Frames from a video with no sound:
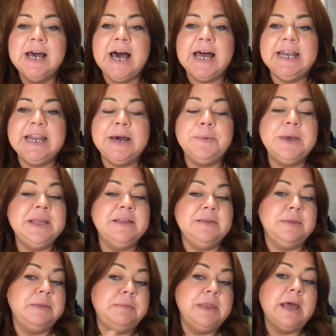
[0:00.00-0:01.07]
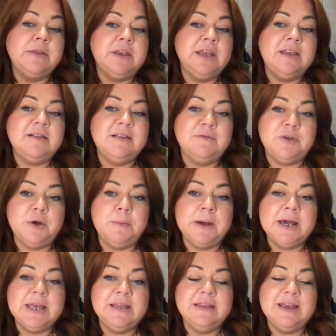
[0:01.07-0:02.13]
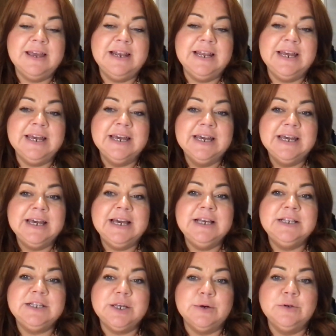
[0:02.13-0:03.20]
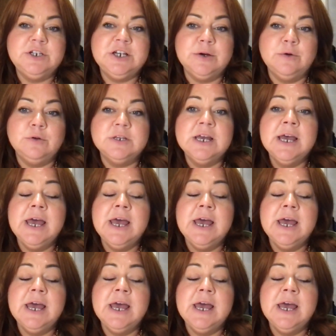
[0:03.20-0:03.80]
And now that he doesn't have to go back in daily, he's so chilled.